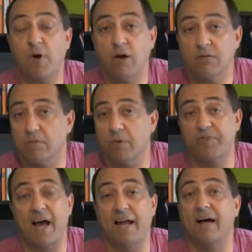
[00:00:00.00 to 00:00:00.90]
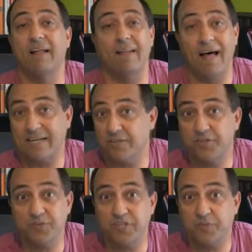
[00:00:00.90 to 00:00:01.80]
of all, we've got a lot to
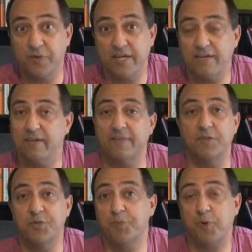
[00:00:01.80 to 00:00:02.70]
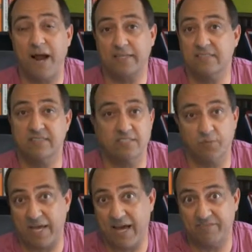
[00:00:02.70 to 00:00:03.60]
do this week in the 2 practices that
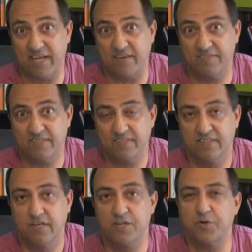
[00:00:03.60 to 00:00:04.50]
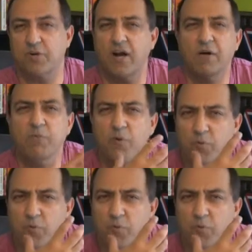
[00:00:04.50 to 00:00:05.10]
we have left. So come